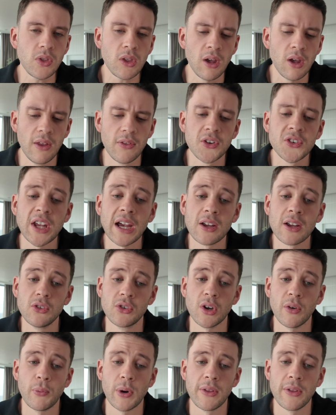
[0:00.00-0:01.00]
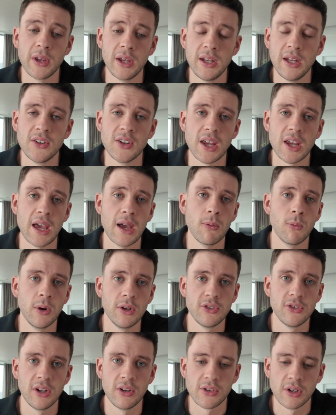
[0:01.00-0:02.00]
And the second software that you need to get,
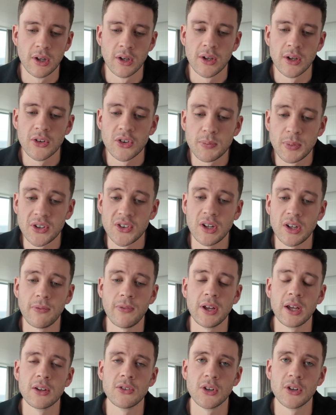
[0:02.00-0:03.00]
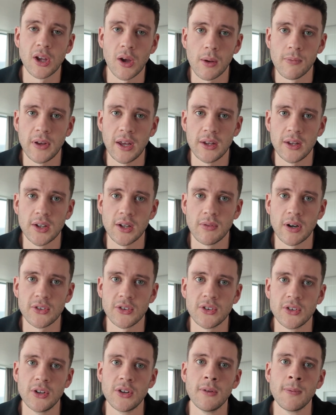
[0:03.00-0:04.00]
which is specific to going VAT
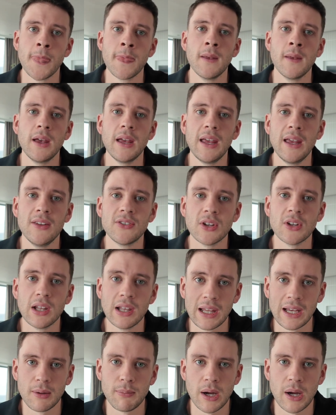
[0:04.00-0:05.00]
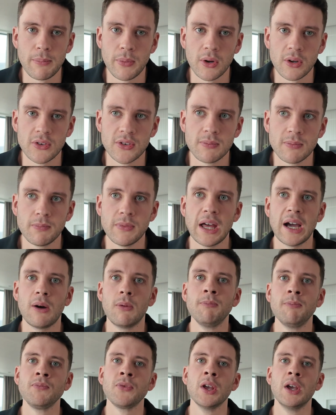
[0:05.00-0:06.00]
registered, is Link My Books.
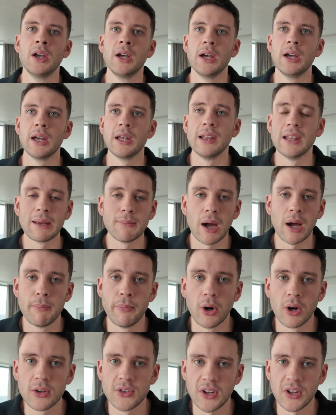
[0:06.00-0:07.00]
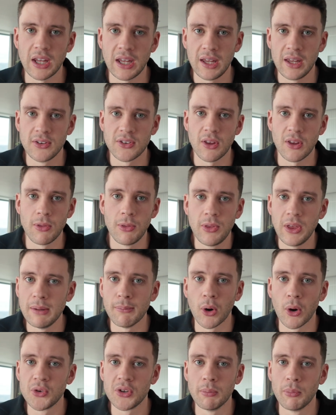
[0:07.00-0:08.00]
Now, Link My Books is the
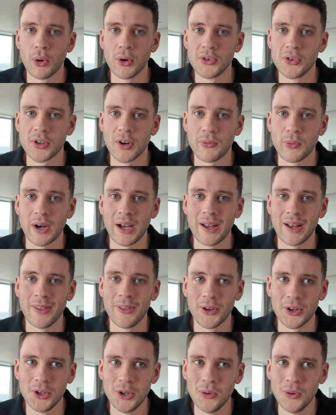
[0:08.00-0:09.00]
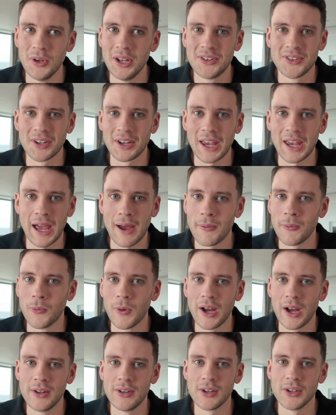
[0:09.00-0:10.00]
most important software that you need to get
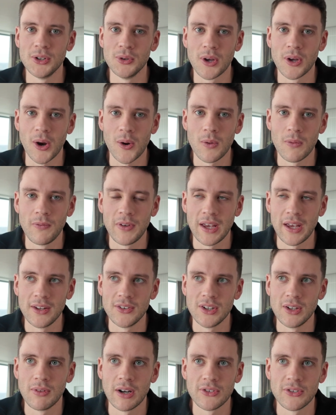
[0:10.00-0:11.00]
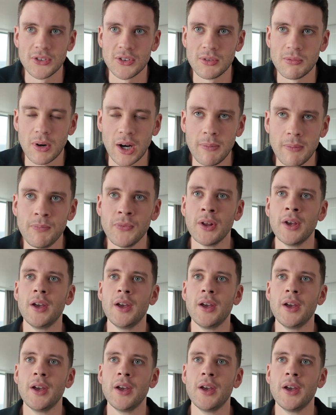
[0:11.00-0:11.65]
when you go VAT registered, right?